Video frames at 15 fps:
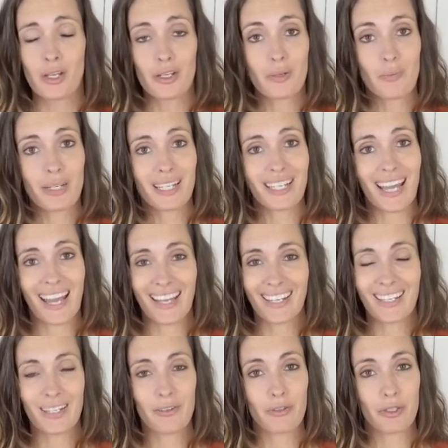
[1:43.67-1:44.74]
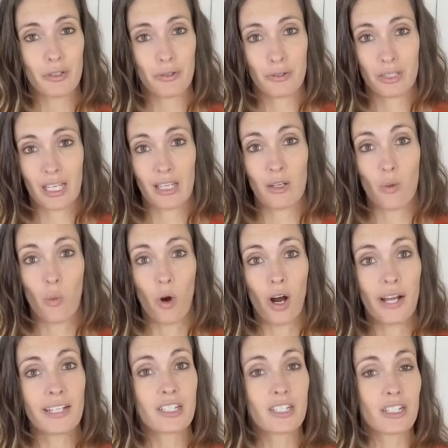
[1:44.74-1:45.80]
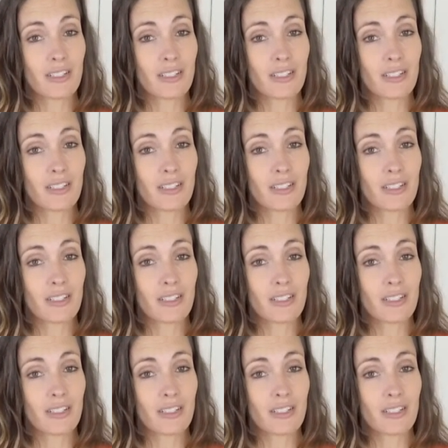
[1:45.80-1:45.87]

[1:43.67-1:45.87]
You can pick any of those that you want.